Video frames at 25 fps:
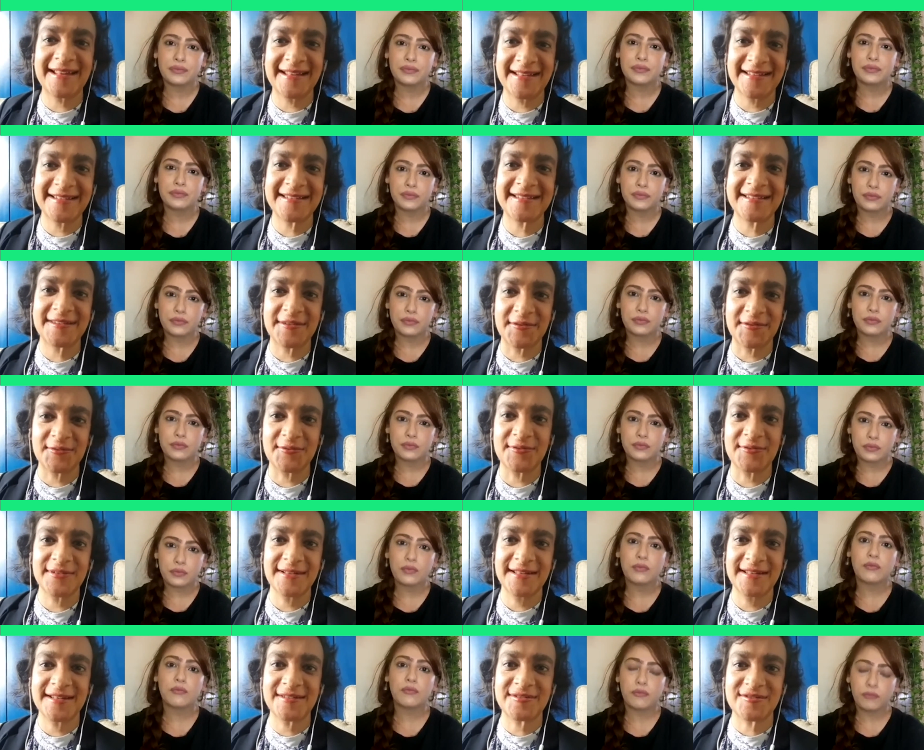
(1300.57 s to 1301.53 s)
Speaker 1: you
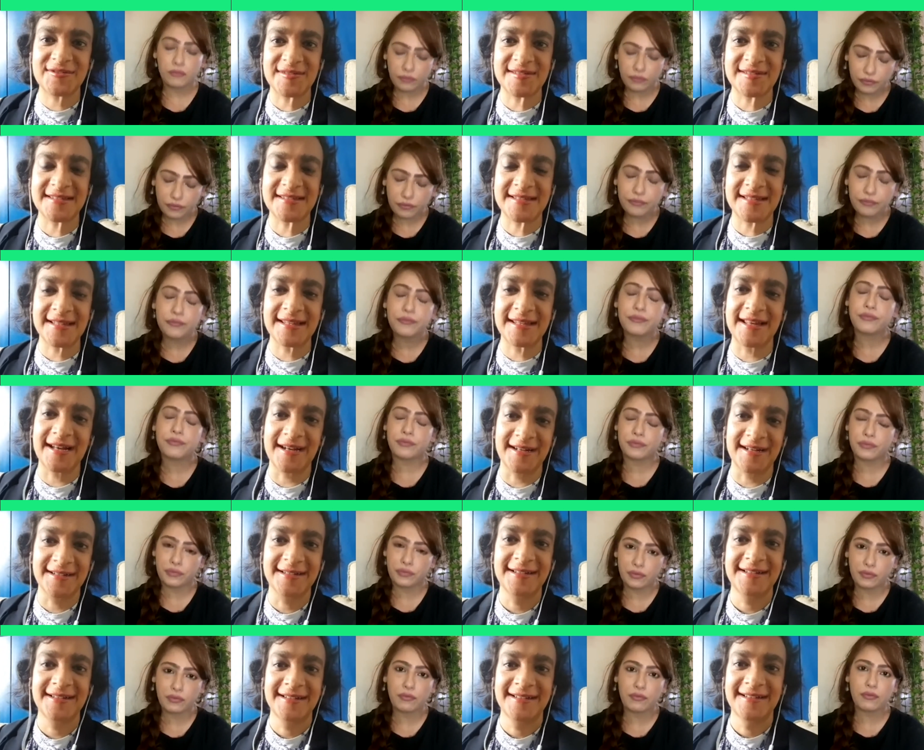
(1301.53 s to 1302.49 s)
know, interest. Yeah.
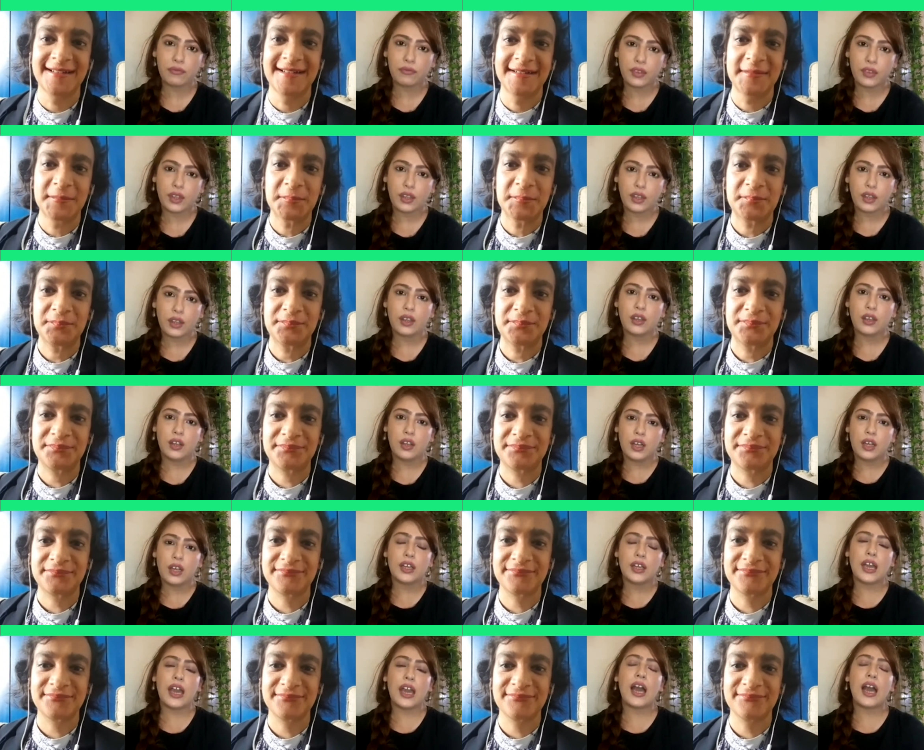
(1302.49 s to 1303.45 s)

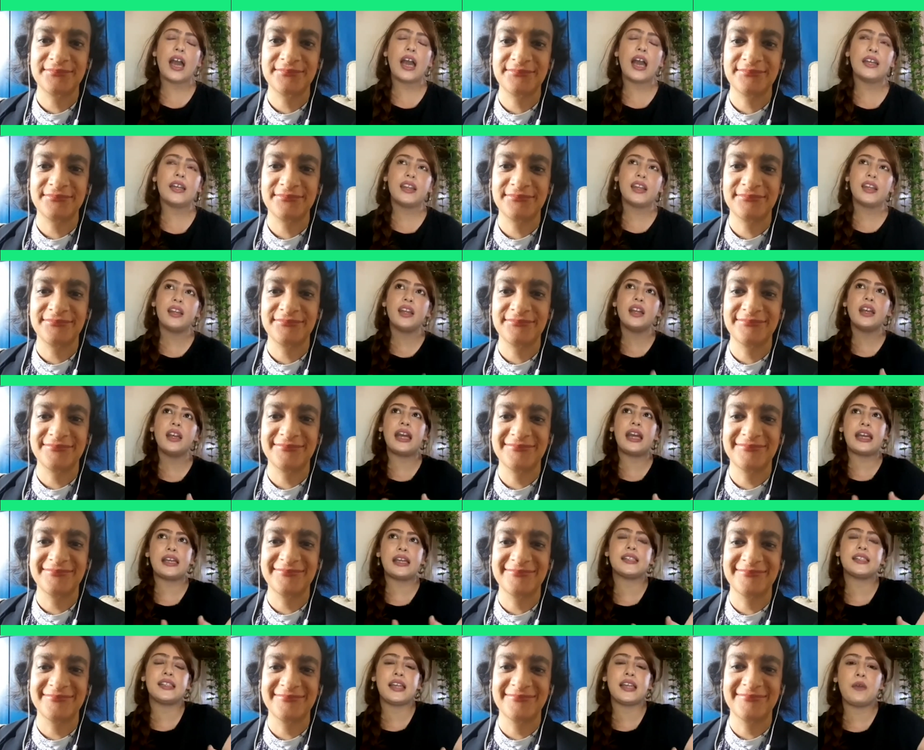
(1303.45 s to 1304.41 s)
Yeah, I think the
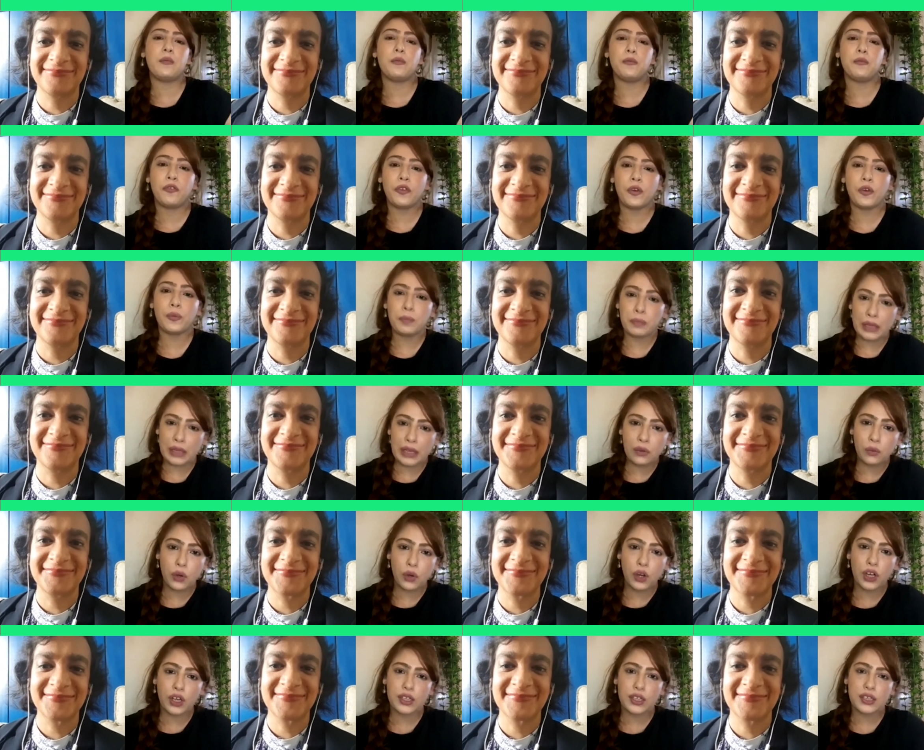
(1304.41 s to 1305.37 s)
next step for me
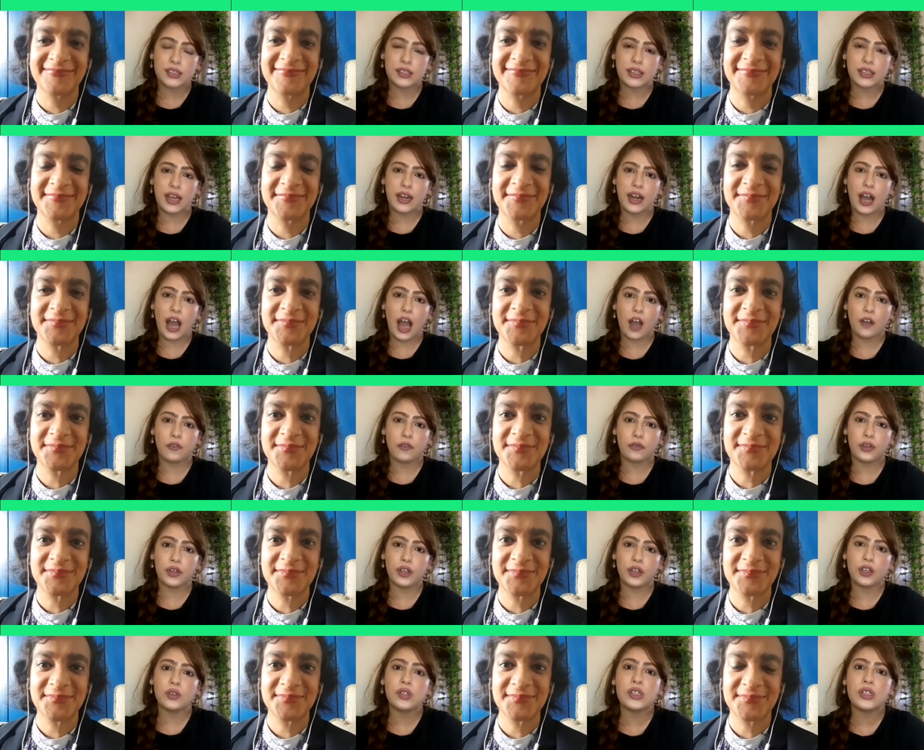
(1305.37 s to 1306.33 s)
was that
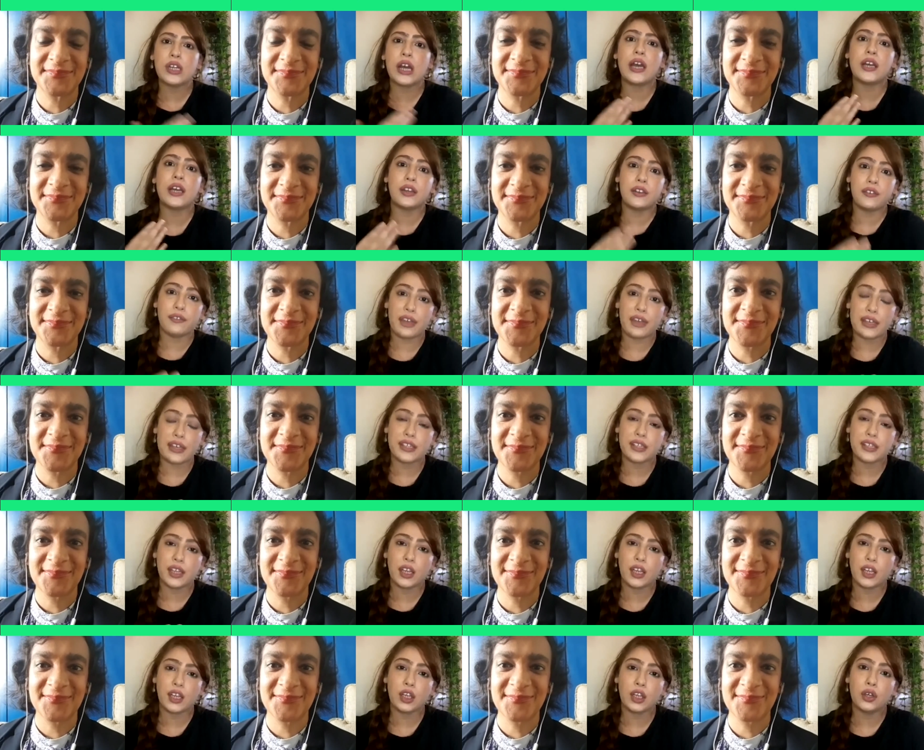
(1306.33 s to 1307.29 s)
after you start
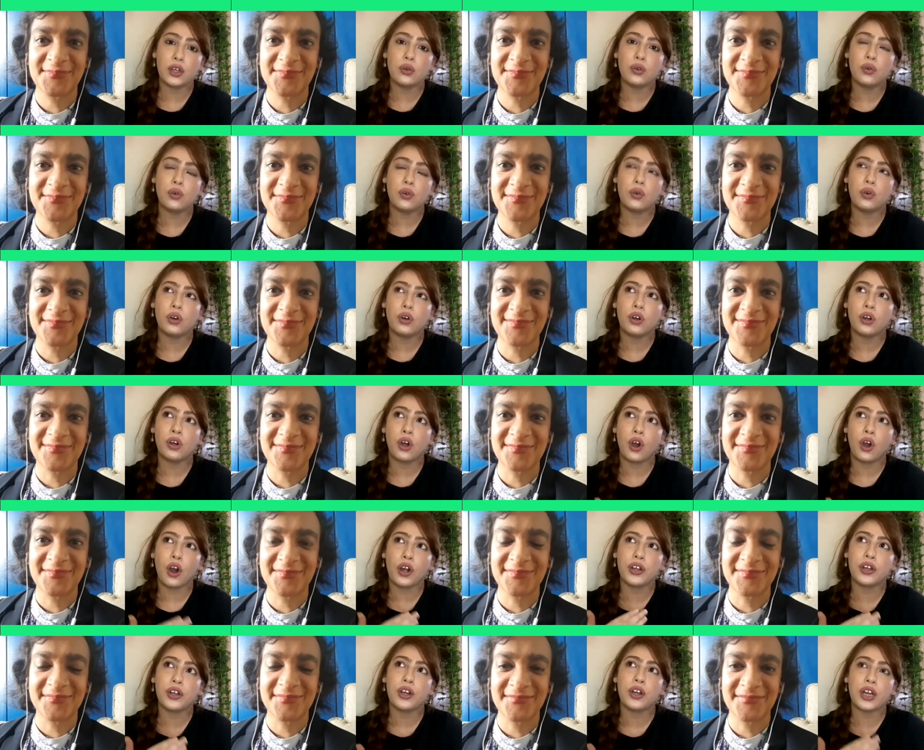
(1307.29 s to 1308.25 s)
investing, you
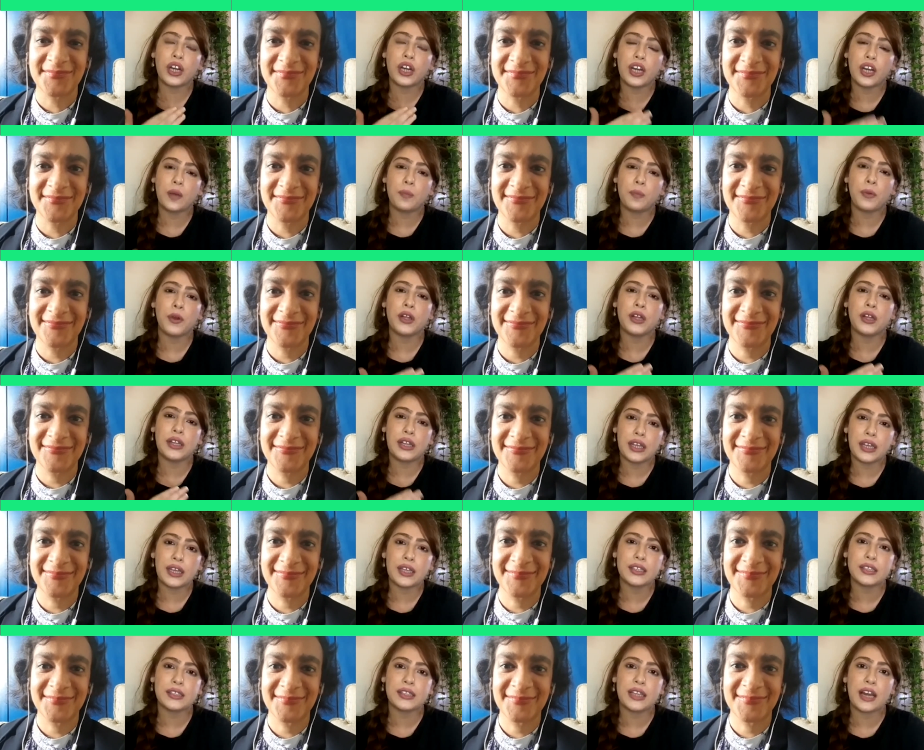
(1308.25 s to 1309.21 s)
got to read up on
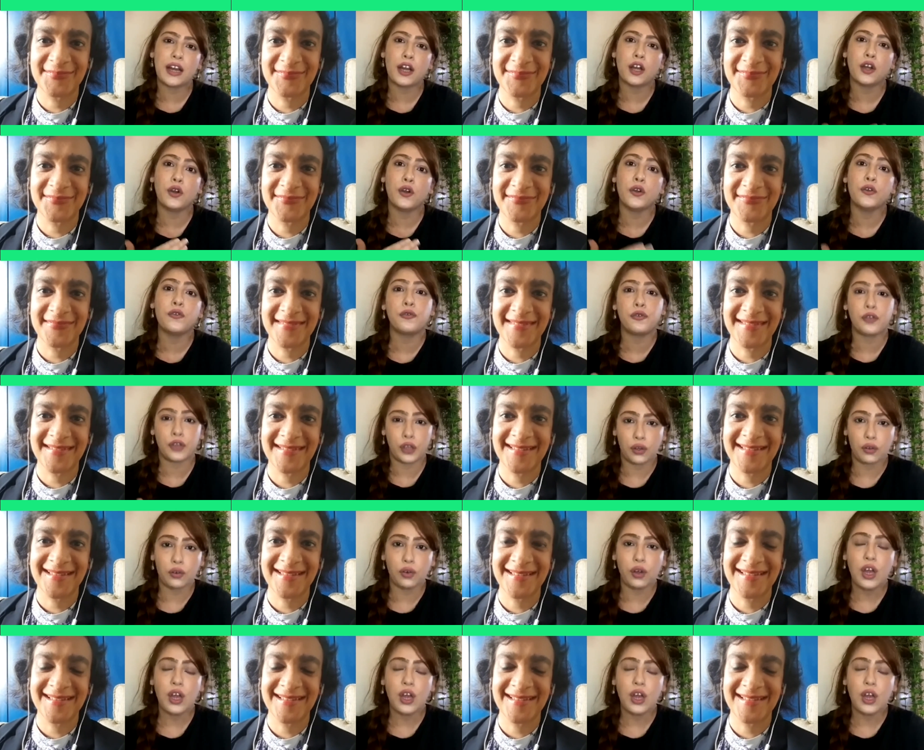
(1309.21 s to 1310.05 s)
things that are good for you.